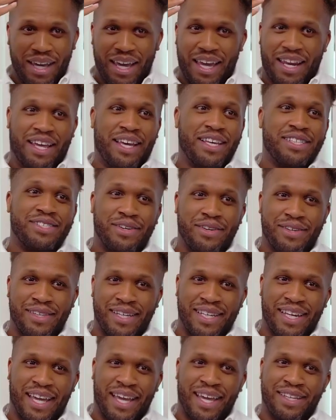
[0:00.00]
in his
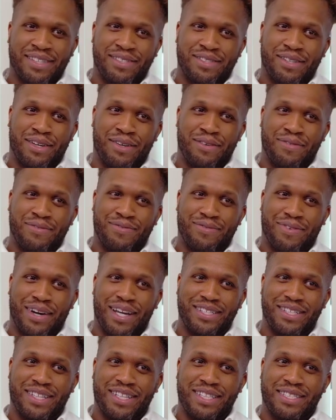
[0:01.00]
early days of
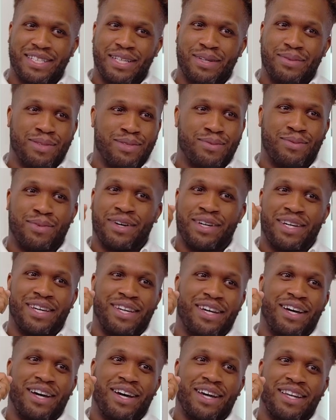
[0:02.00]
residency was
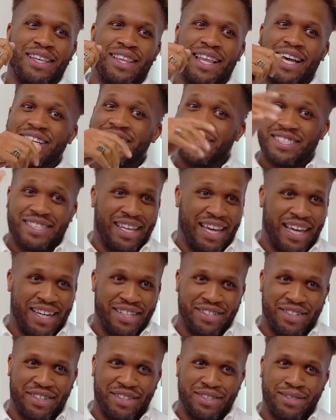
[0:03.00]
working on the
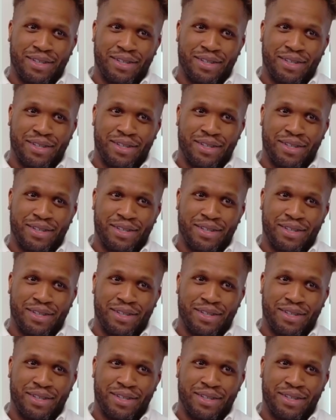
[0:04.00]
legislature.